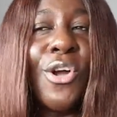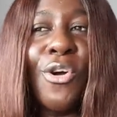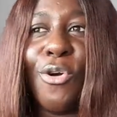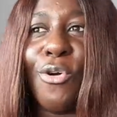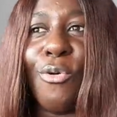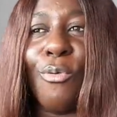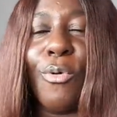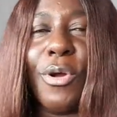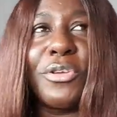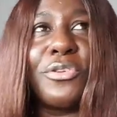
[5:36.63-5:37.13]

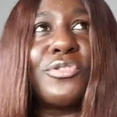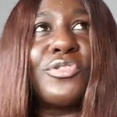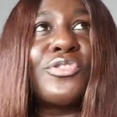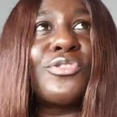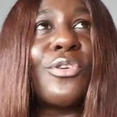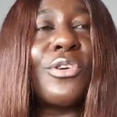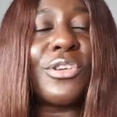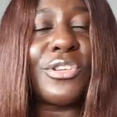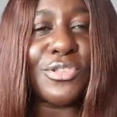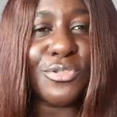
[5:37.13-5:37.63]
or oh, what you
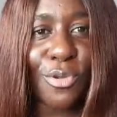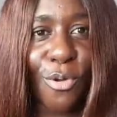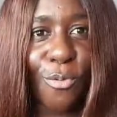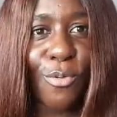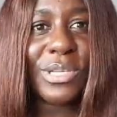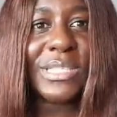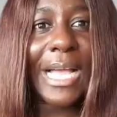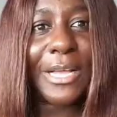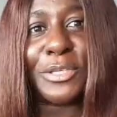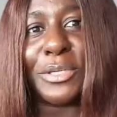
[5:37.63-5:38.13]
saw is not
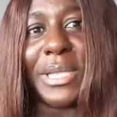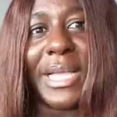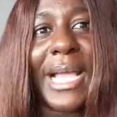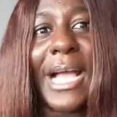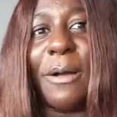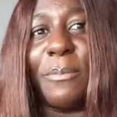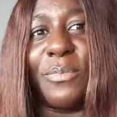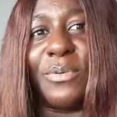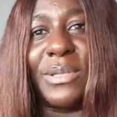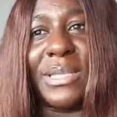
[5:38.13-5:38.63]
what actually
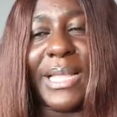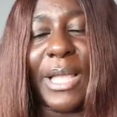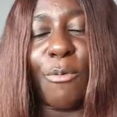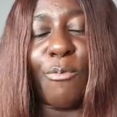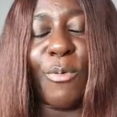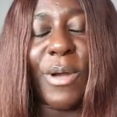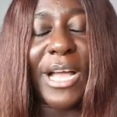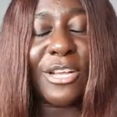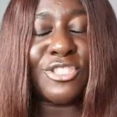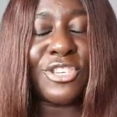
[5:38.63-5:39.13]
happened,
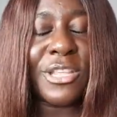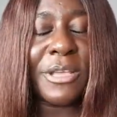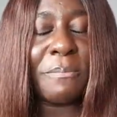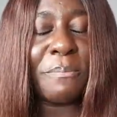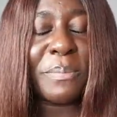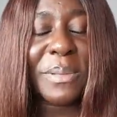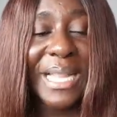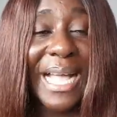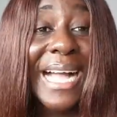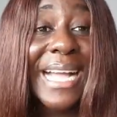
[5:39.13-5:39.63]
like we're actually
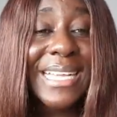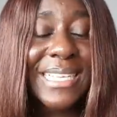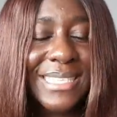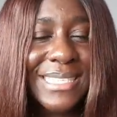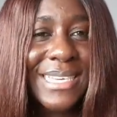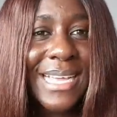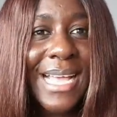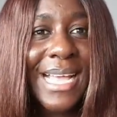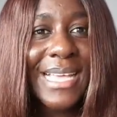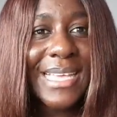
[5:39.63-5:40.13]

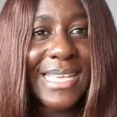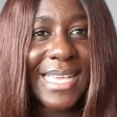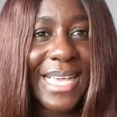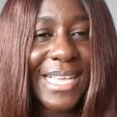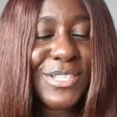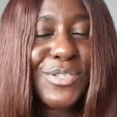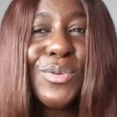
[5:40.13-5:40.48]
blind. Yes. Yeah.